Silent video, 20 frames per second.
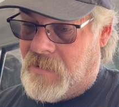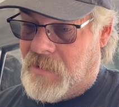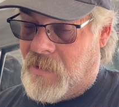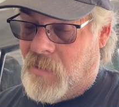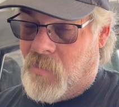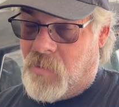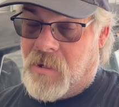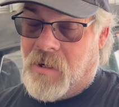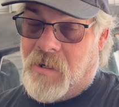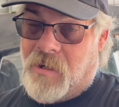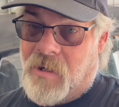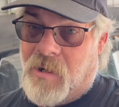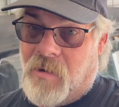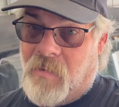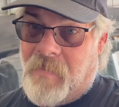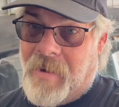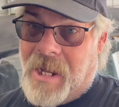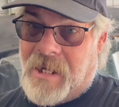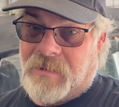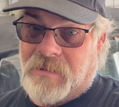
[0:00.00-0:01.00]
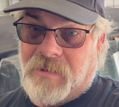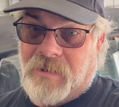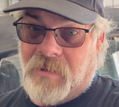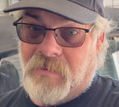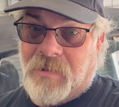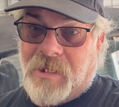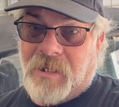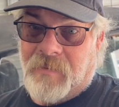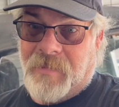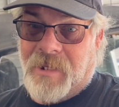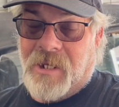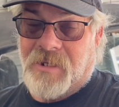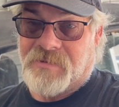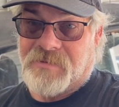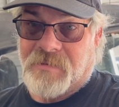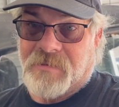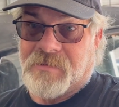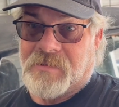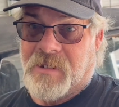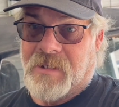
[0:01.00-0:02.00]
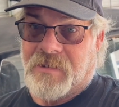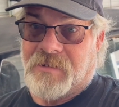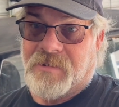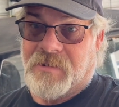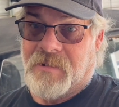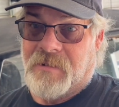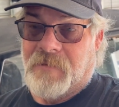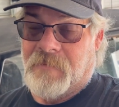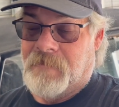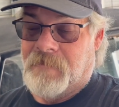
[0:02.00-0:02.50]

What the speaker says: we're going to go back to No Name Nationals next year.